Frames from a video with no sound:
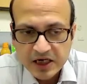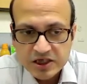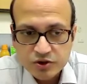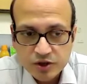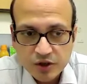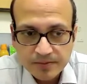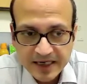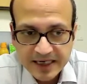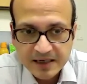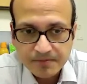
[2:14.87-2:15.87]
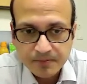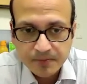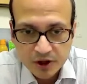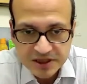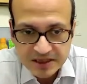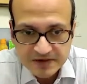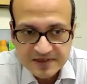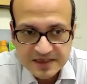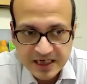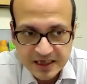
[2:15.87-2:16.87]
So you're making a positive
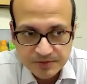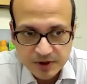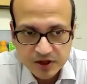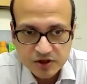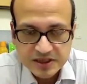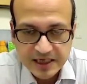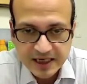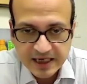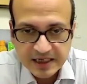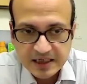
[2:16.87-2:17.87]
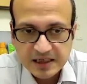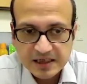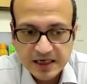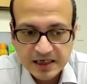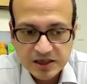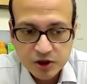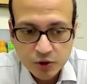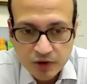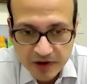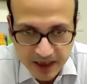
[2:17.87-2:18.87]
statement. You're saying that you
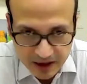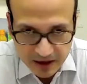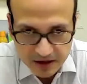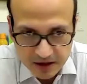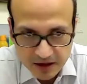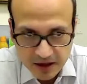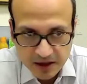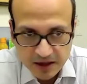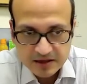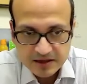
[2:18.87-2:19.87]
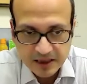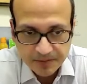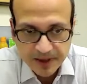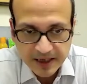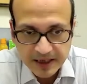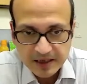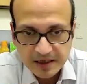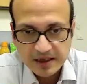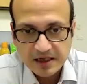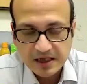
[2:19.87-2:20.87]
think something
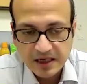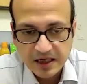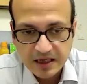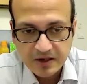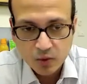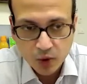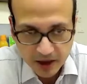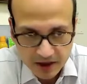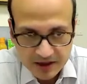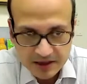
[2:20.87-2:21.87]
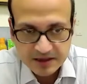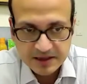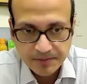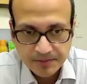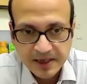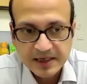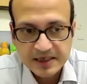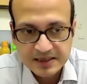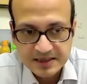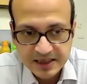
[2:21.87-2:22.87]
works, something
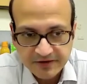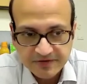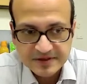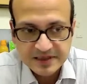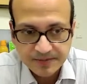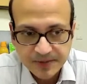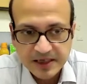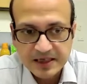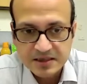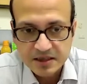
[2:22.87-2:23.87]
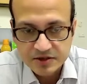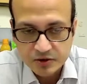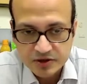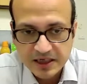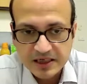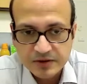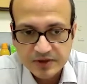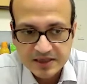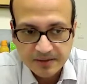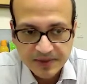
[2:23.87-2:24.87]
is safe, something is associated with
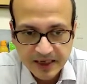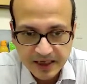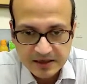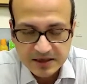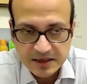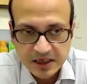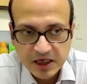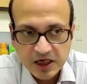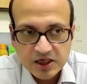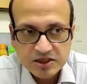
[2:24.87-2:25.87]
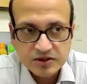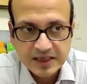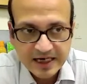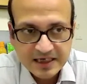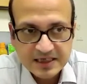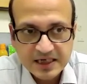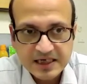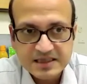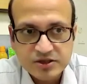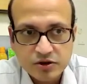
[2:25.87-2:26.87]
something else. So that
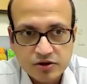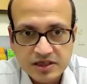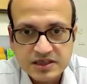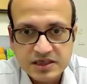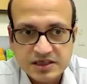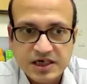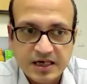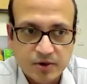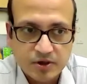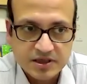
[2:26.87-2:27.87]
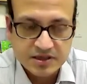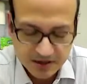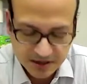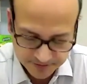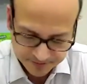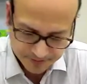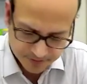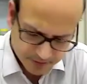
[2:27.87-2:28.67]
is your research hypothesis.